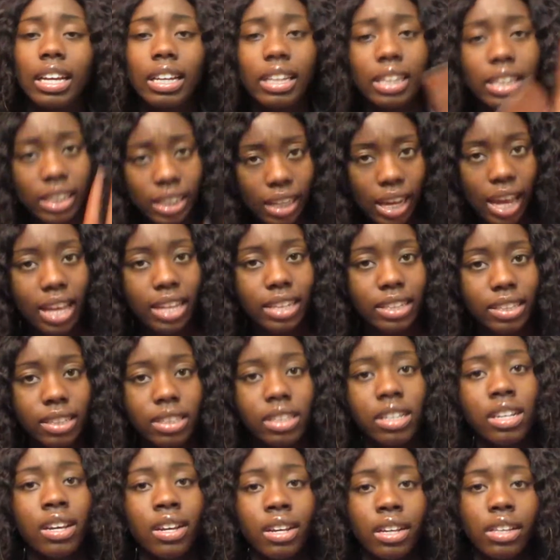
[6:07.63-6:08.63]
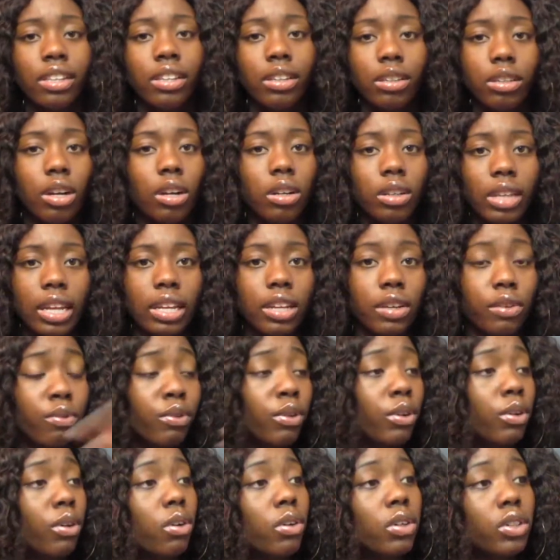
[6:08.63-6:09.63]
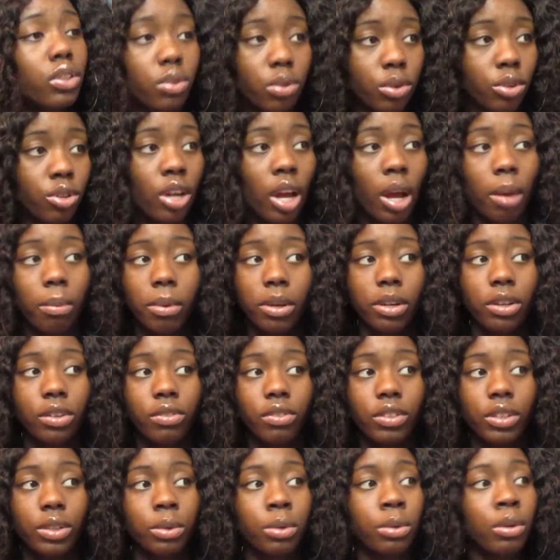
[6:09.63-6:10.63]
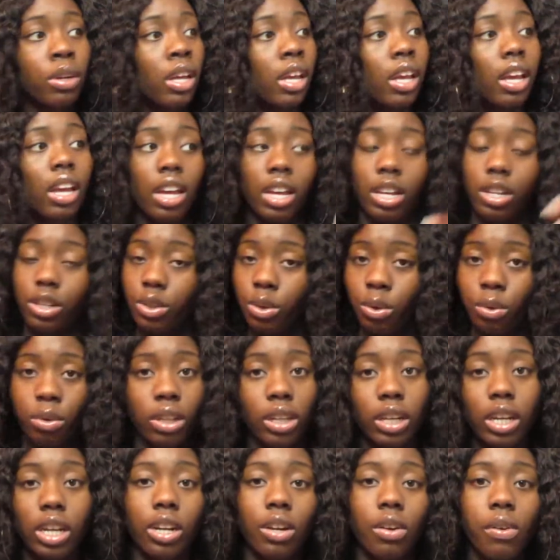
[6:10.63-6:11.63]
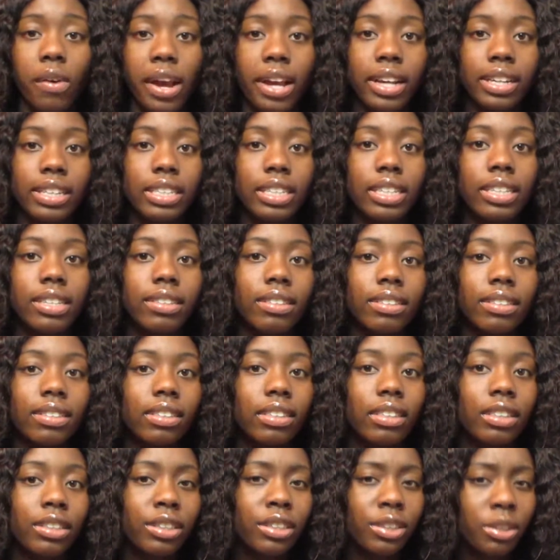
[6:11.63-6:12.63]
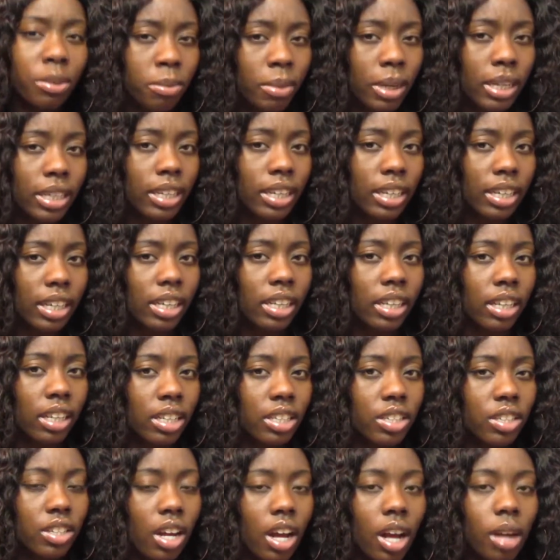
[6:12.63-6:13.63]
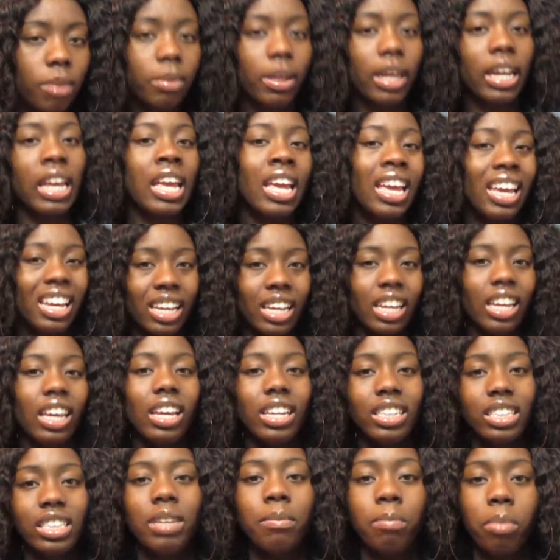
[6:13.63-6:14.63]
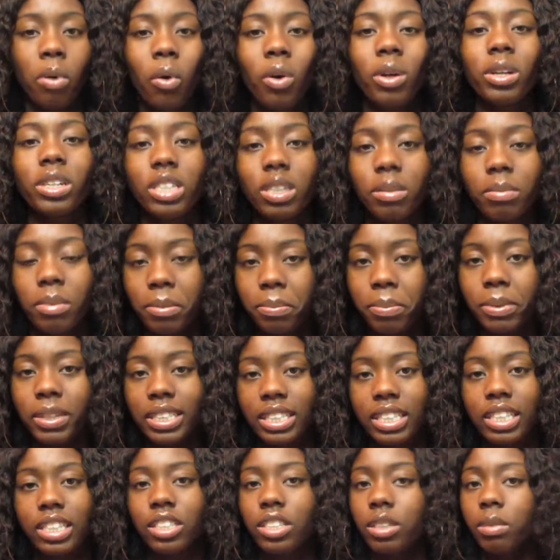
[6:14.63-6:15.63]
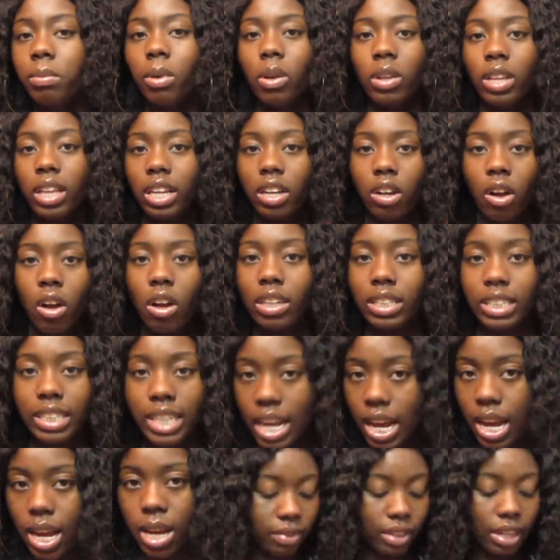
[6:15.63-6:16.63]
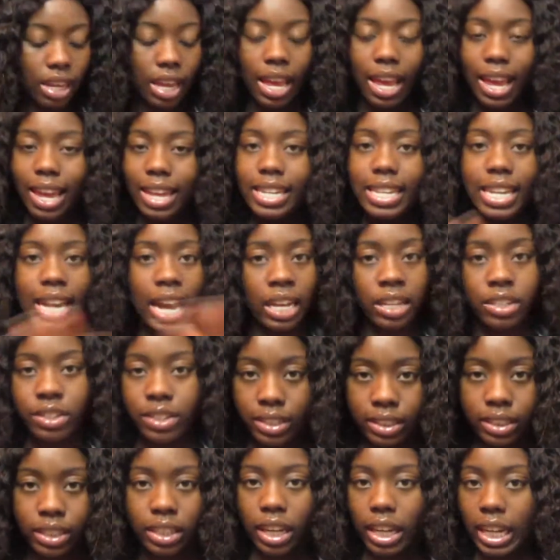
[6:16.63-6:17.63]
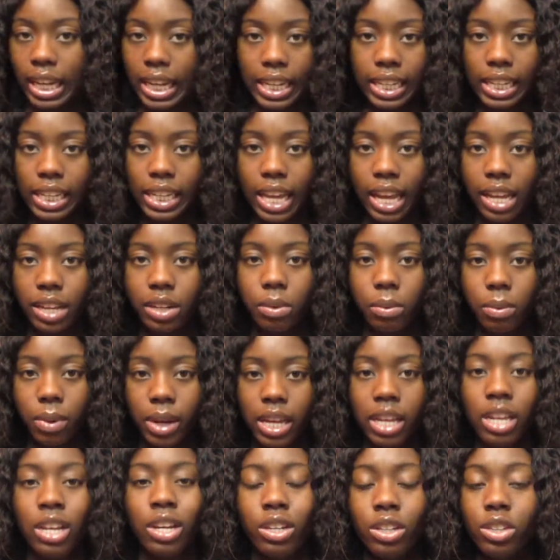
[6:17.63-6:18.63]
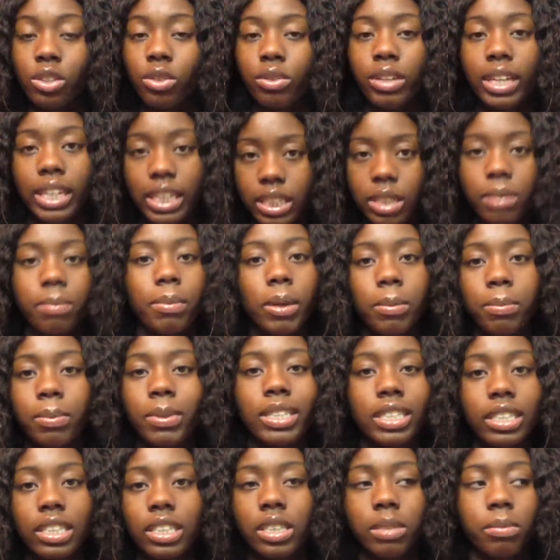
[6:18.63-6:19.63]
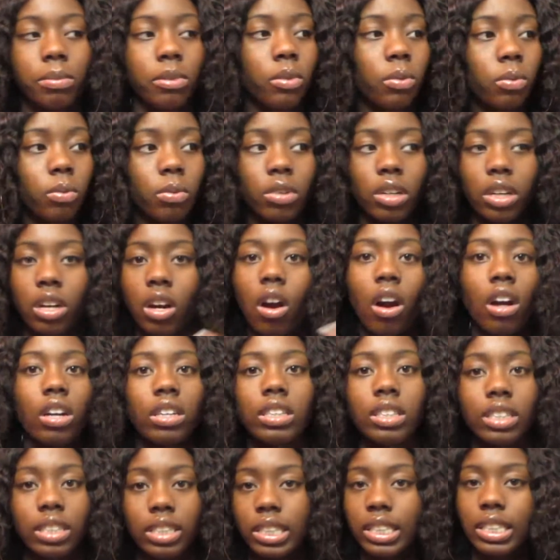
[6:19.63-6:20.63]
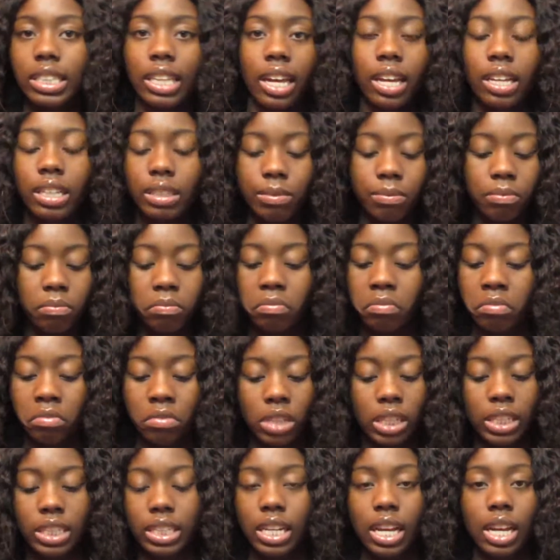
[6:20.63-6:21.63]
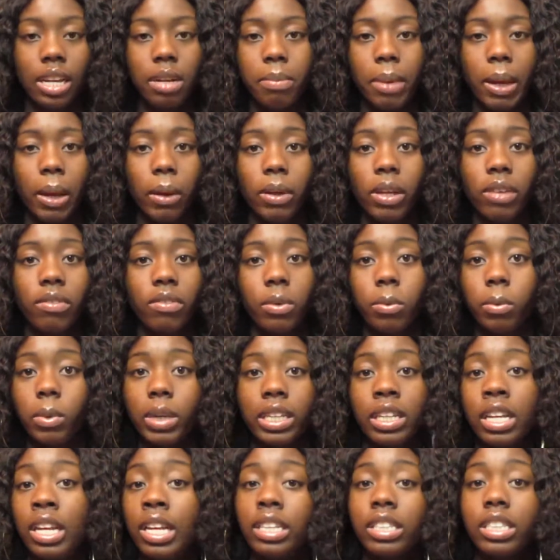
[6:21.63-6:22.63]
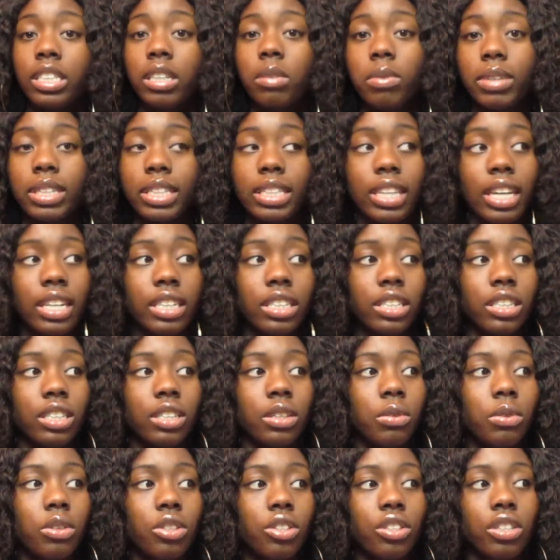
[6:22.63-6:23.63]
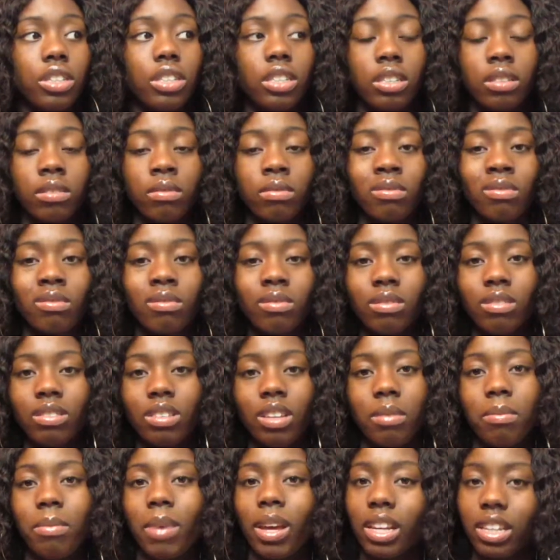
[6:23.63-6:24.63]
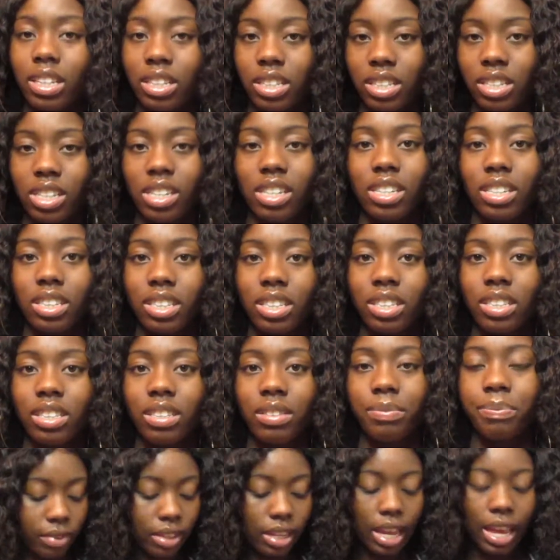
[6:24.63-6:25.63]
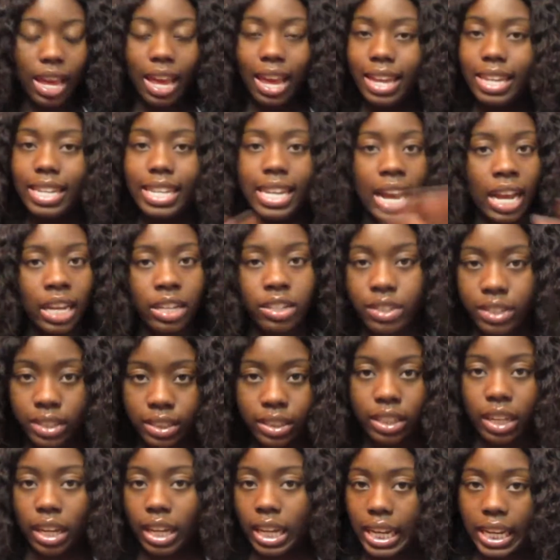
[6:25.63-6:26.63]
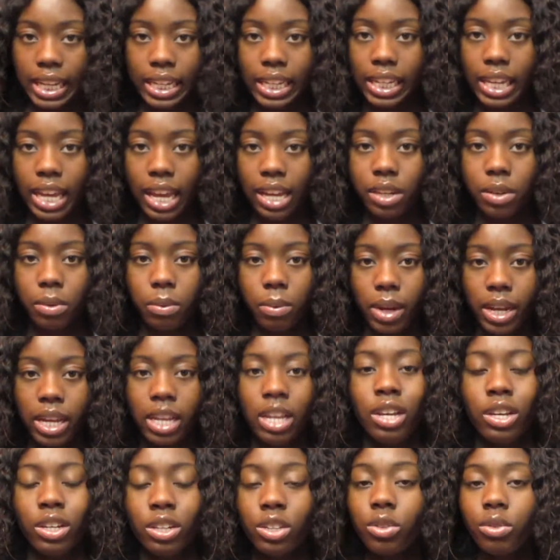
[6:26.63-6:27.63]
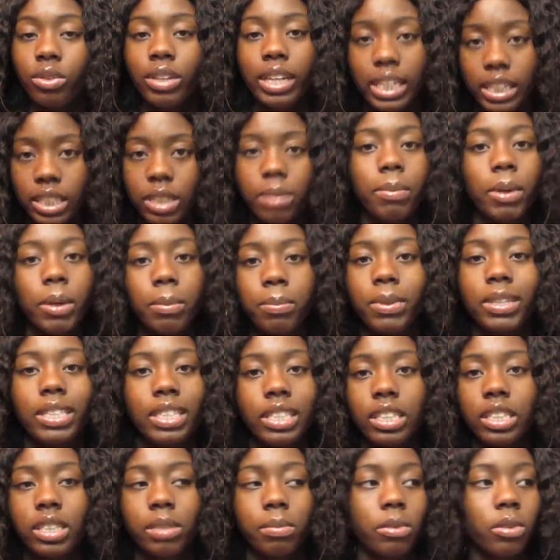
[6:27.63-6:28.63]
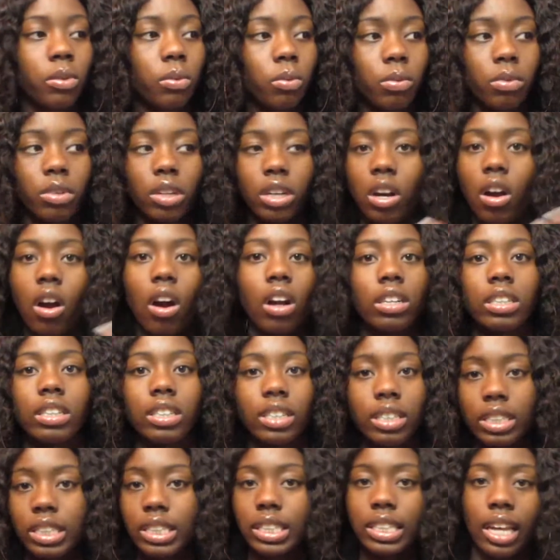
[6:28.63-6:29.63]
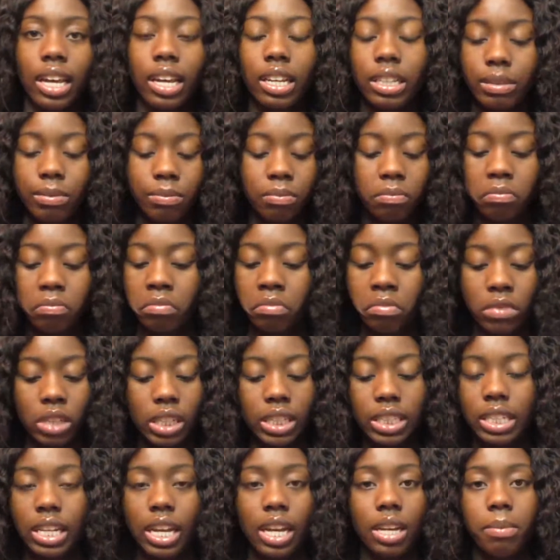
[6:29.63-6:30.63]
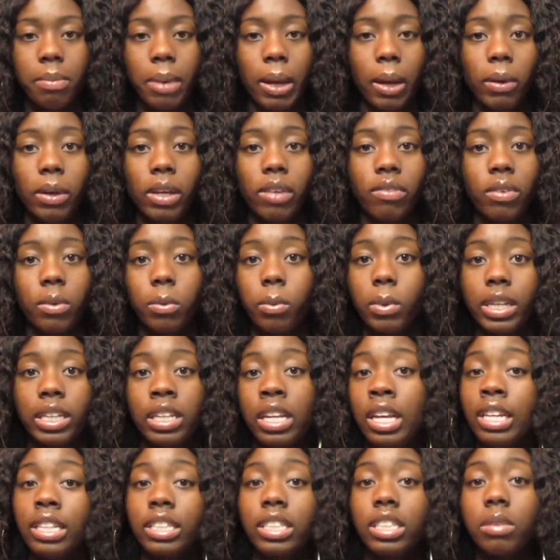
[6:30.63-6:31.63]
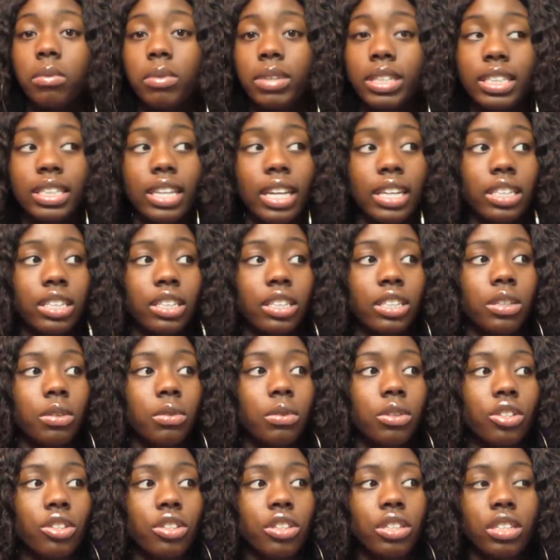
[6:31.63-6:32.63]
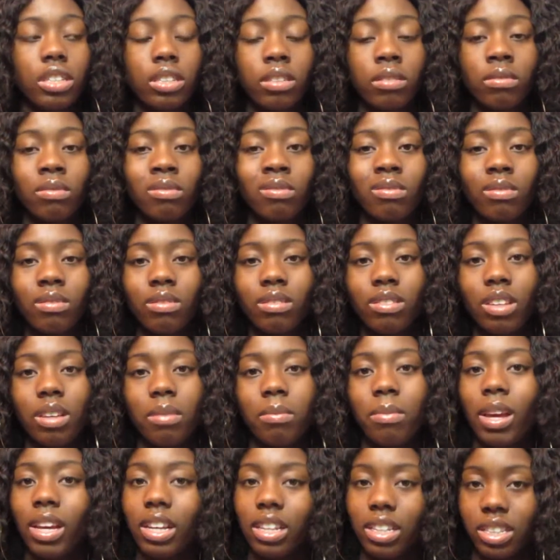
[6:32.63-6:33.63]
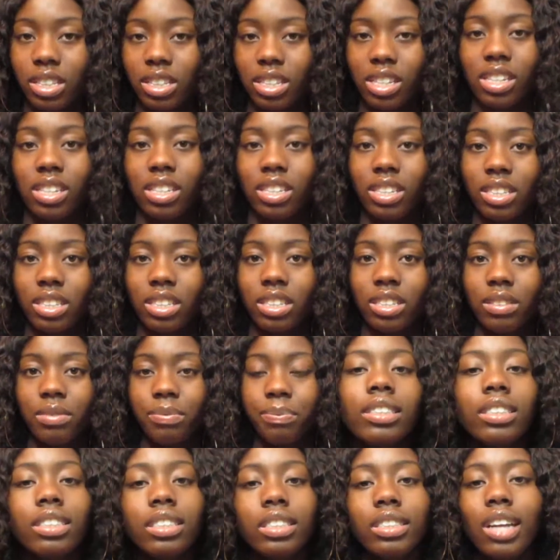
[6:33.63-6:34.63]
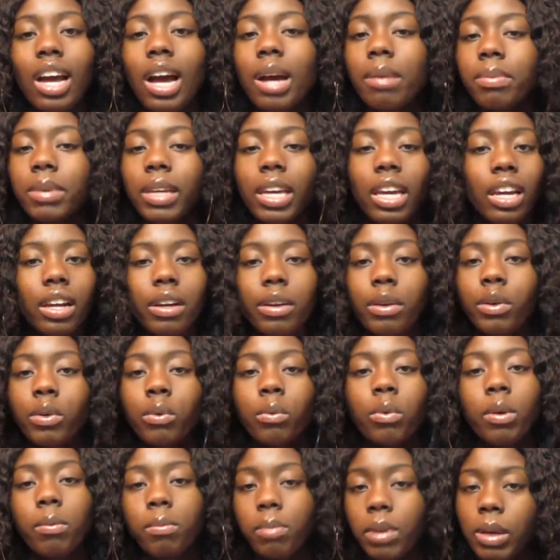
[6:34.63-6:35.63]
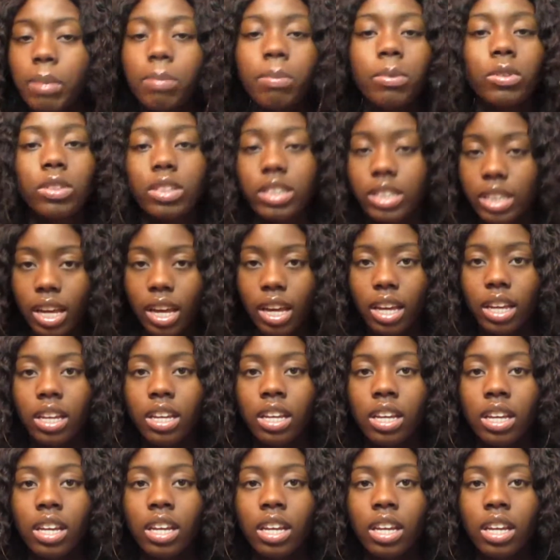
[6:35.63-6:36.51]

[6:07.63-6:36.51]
Yes. Like if you go into a job interview and you looking crazy, you might not get that job. Like it's important to be presentable at all times and not just looking any kind of way. You need to be presentable regardless. Like it's not about even what someone says to you. It's just, it makes sense. And not just looking any kind of way. You need to be presentable regardless. Like it's not about even what someone says to you. It's just, it makes sense. Stop caring what people say.